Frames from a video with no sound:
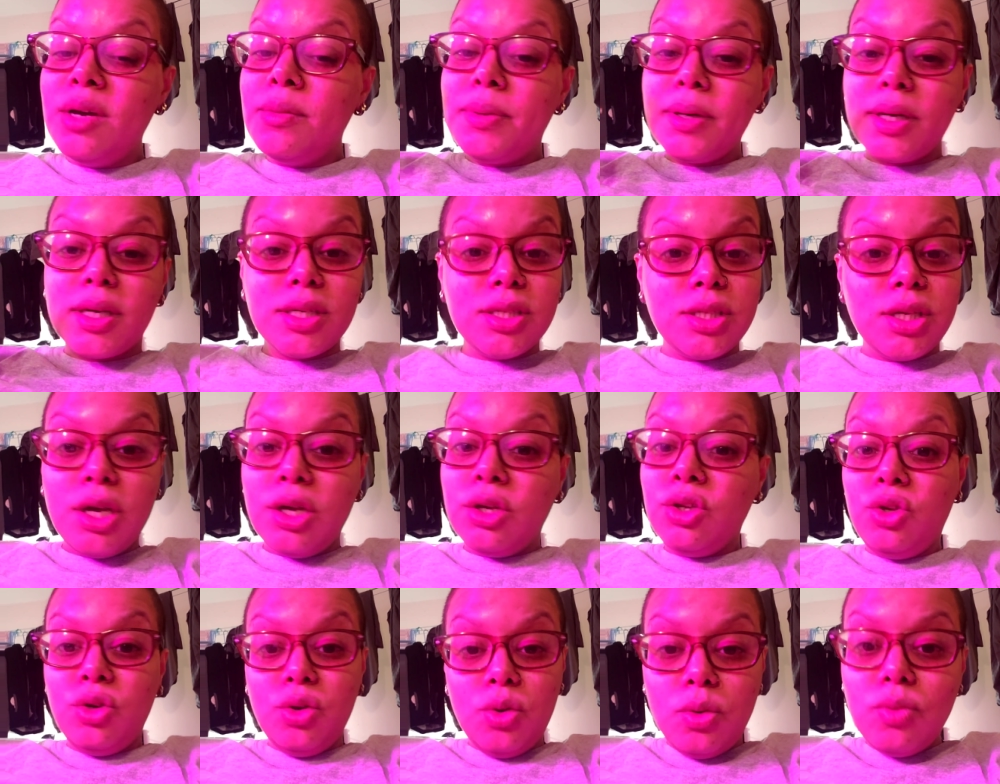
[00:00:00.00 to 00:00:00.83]
because
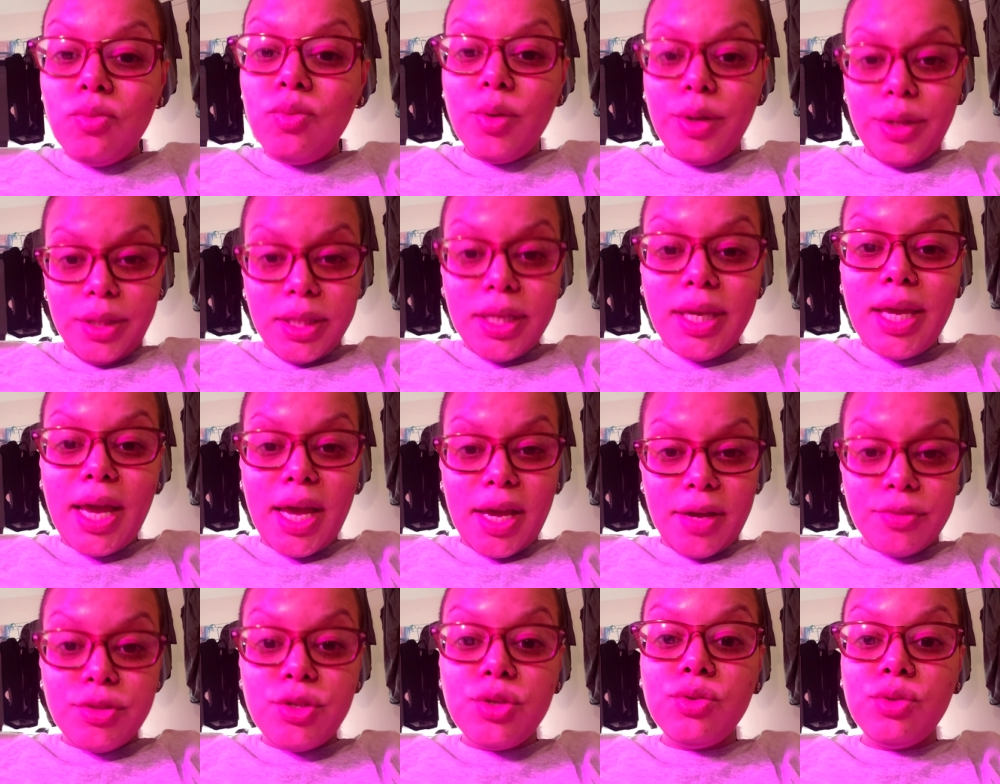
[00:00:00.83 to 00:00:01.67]
you really
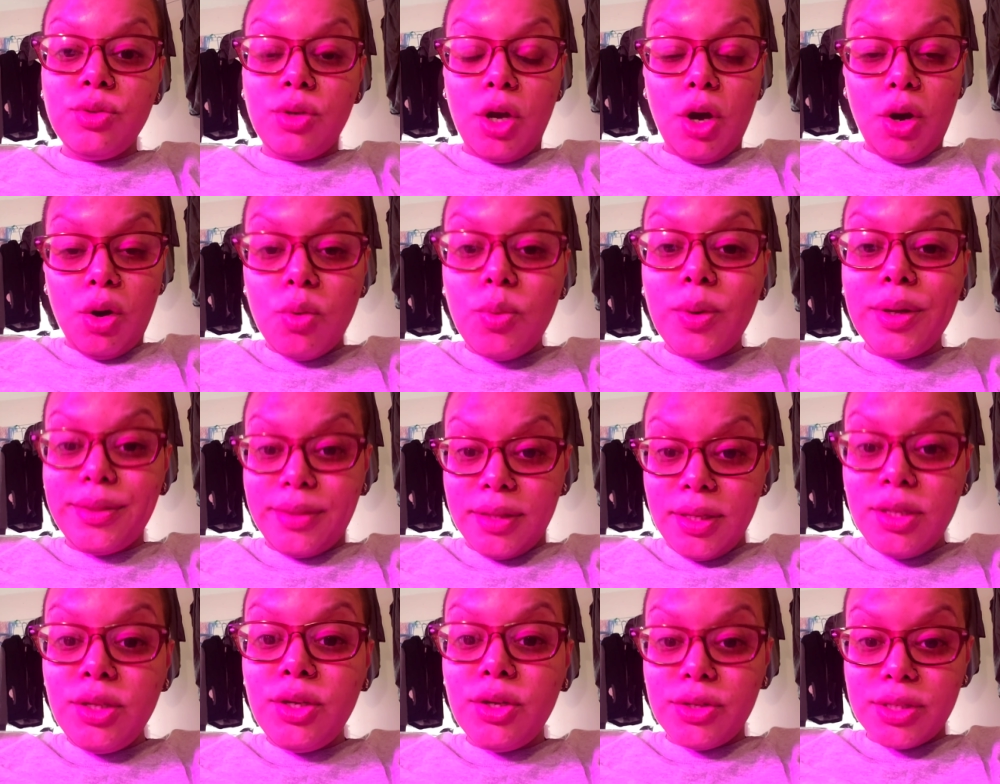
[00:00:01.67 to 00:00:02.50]
have to go
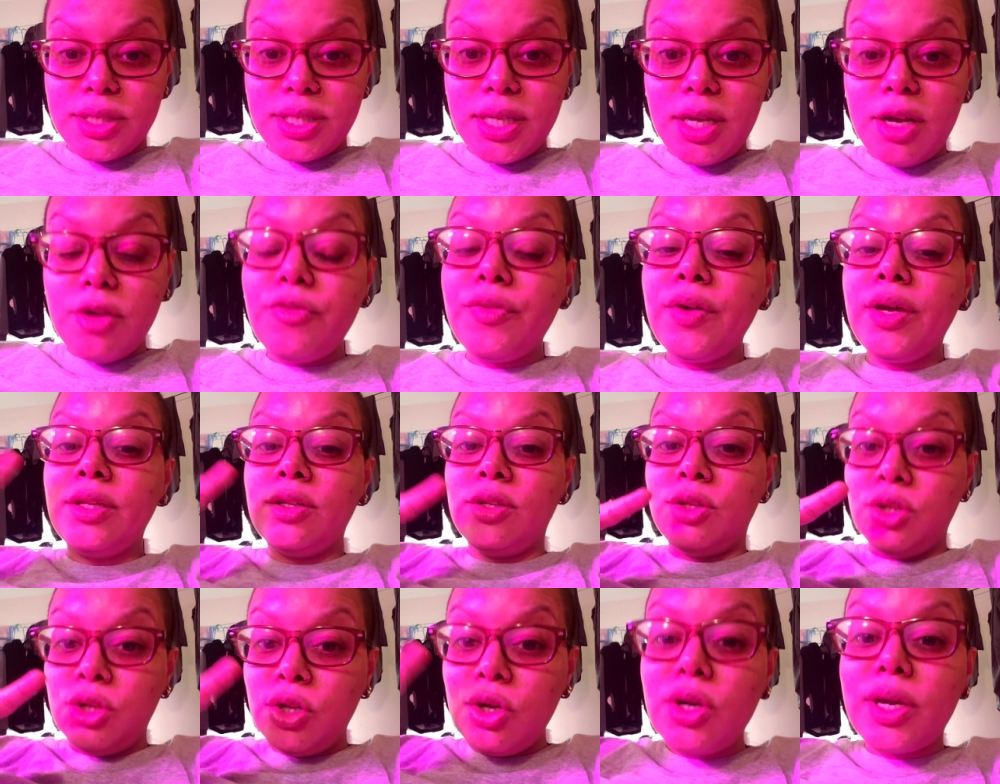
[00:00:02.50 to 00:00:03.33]
within yourself
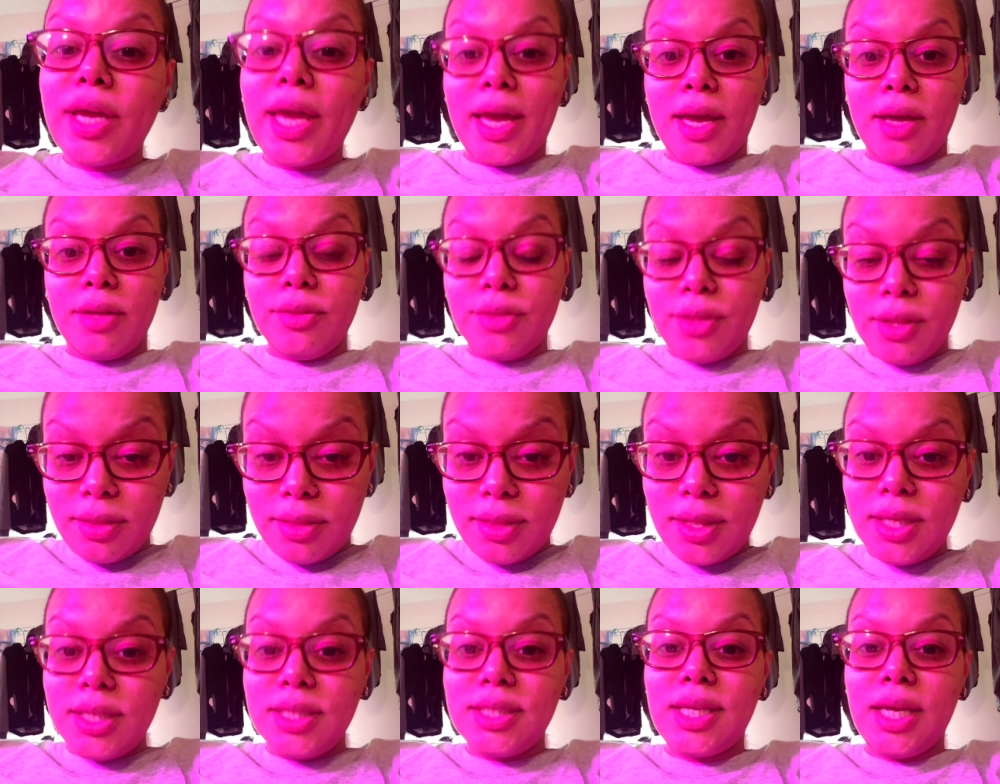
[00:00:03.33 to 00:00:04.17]
and look at the
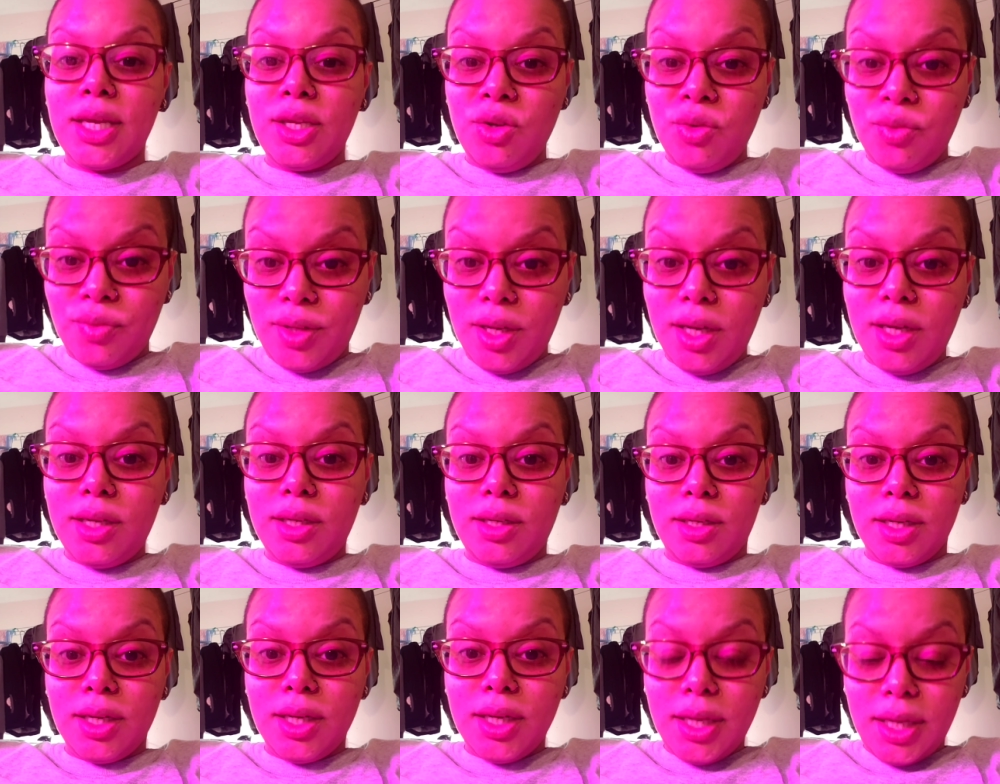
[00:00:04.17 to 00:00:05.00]
things that you've
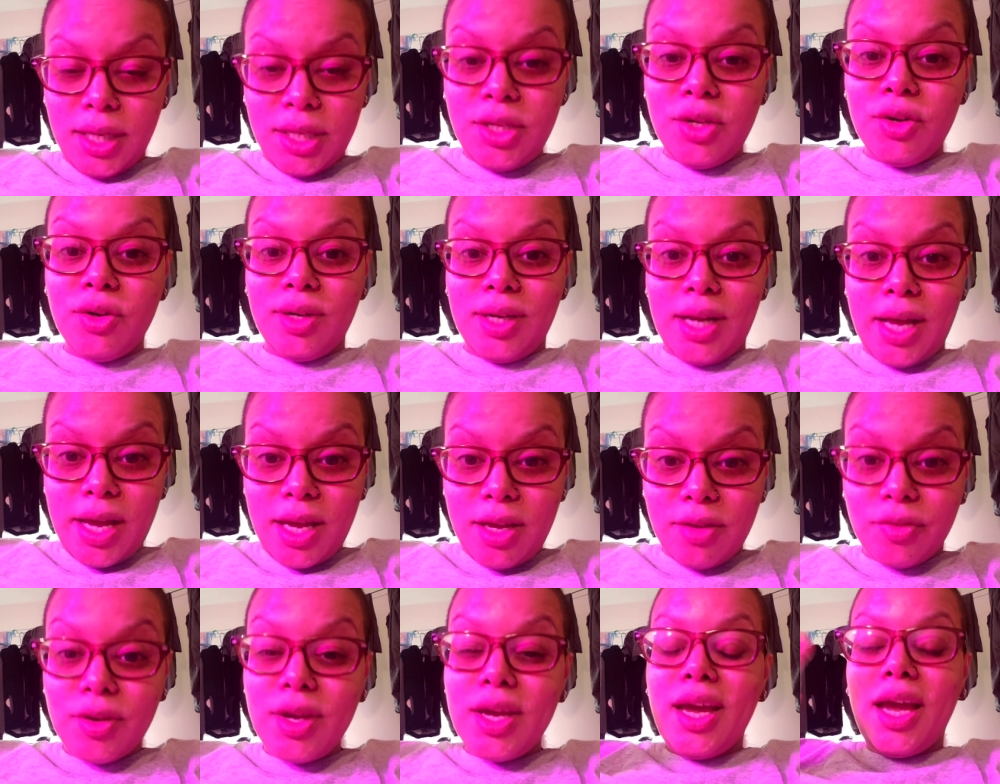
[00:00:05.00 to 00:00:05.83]
done in your
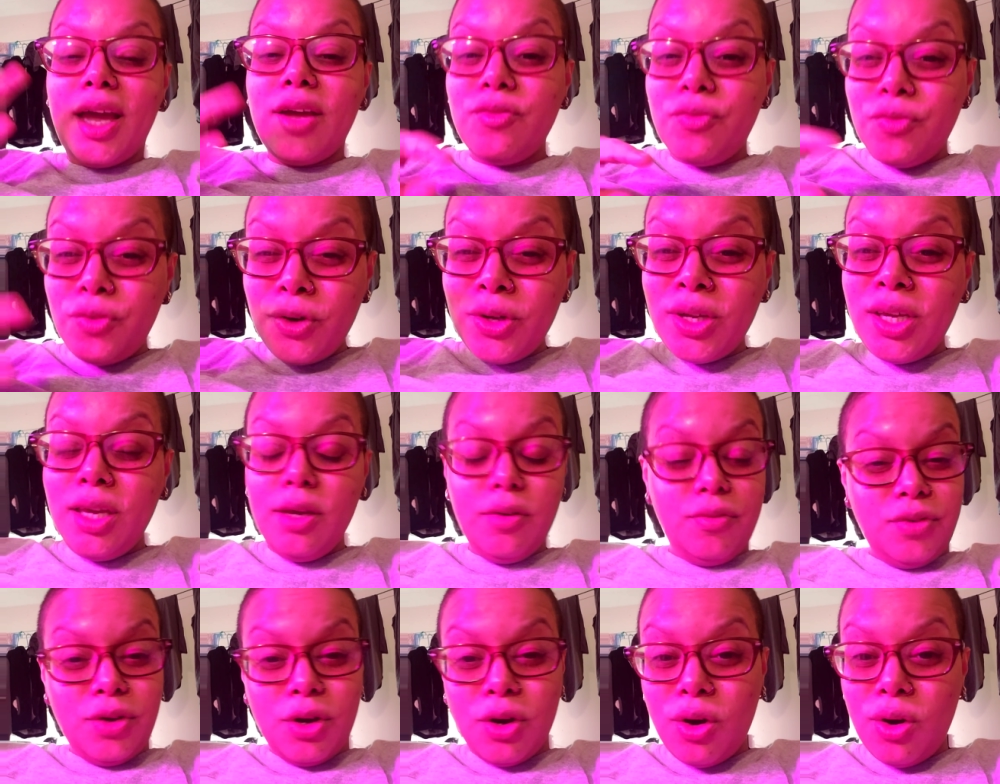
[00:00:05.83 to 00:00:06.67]
life and
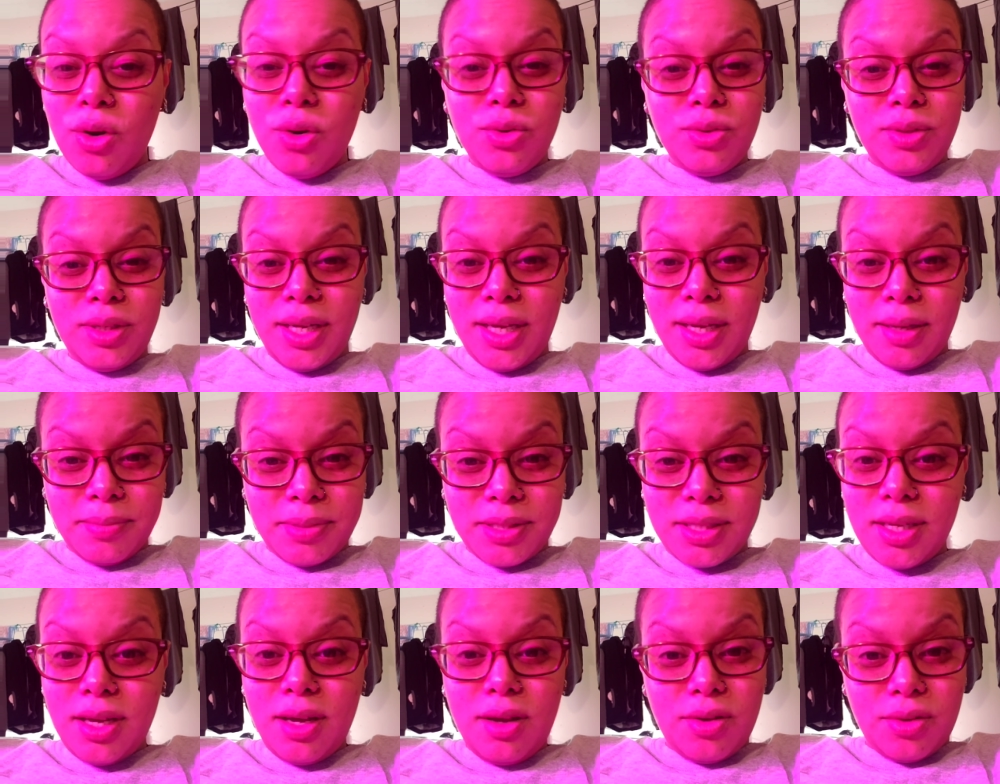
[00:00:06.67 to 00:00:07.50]
forgive your own
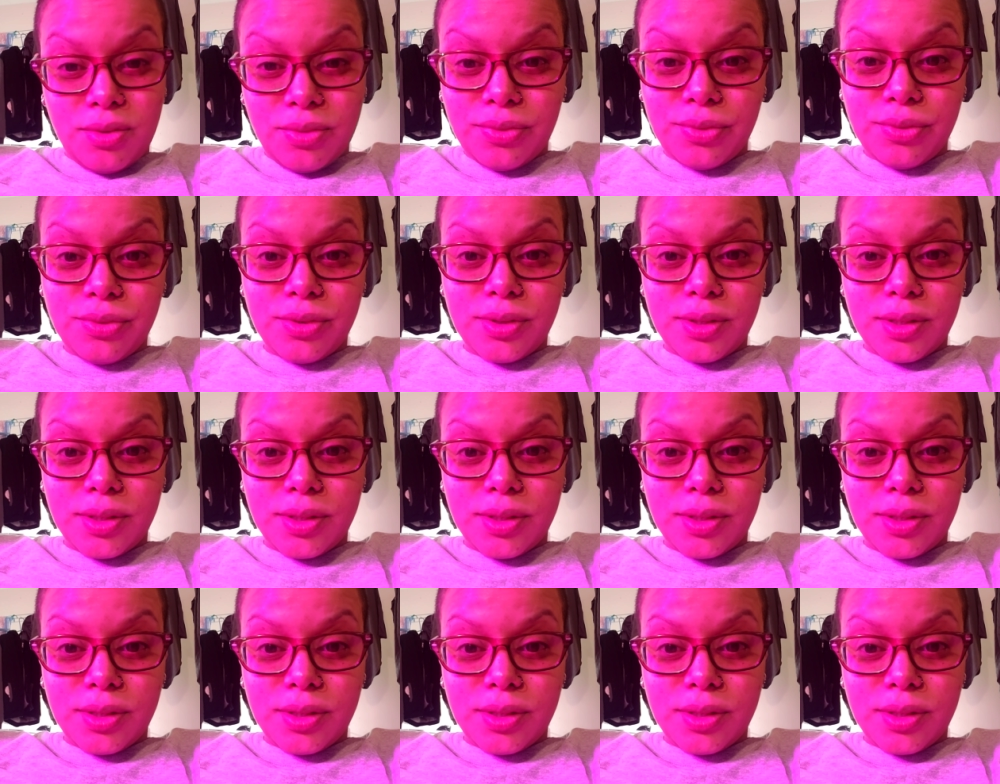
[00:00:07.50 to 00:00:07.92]
damn self